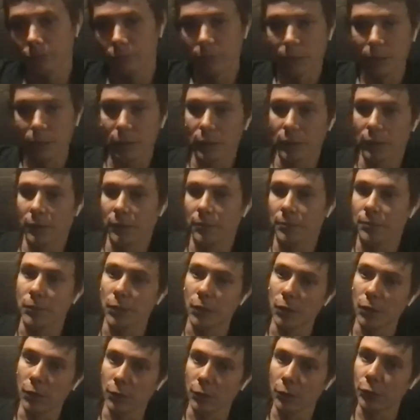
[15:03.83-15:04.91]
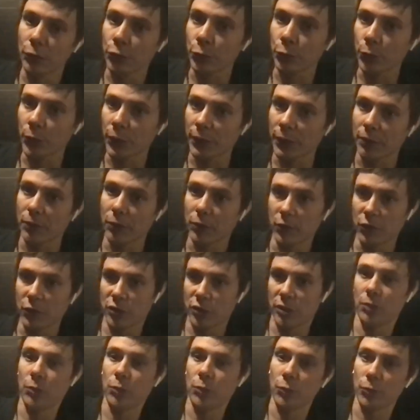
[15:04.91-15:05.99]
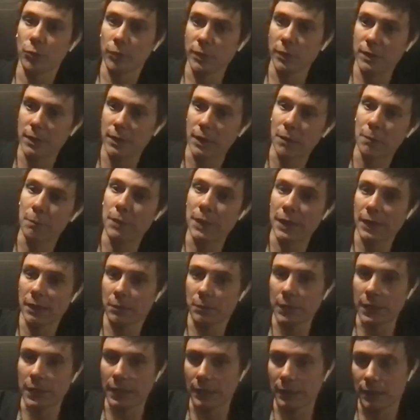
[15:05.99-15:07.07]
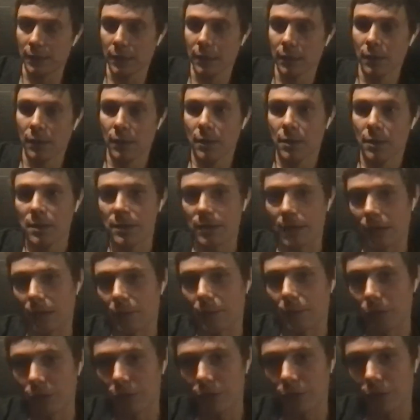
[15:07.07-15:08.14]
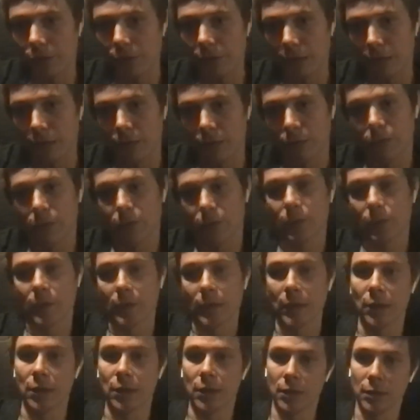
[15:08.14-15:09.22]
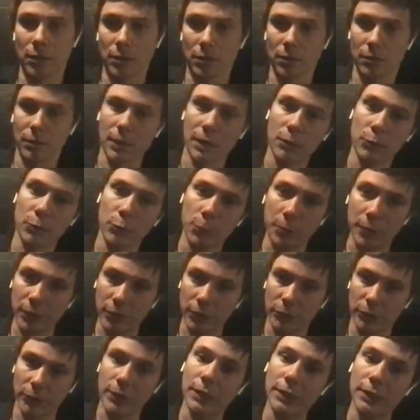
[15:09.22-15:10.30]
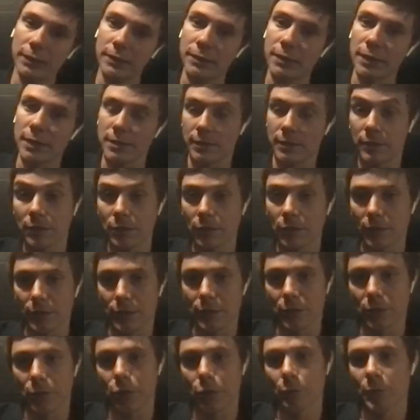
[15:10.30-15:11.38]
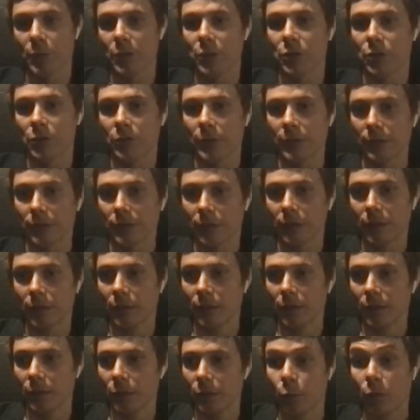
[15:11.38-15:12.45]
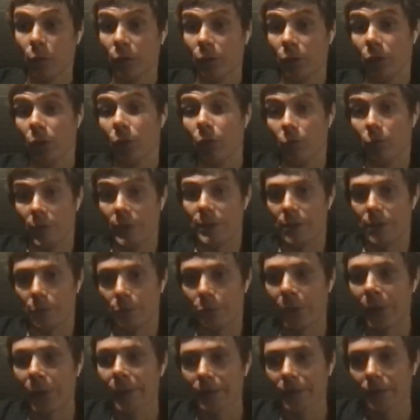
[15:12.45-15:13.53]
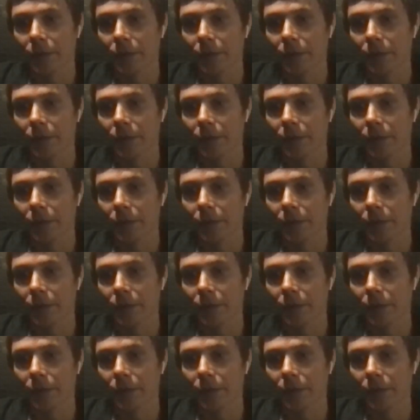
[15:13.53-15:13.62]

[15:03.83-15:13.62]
uh, a lot of qa in general they are backed by sandbox accounts uh, and we periodically test these connectors to make sure that we know when they break.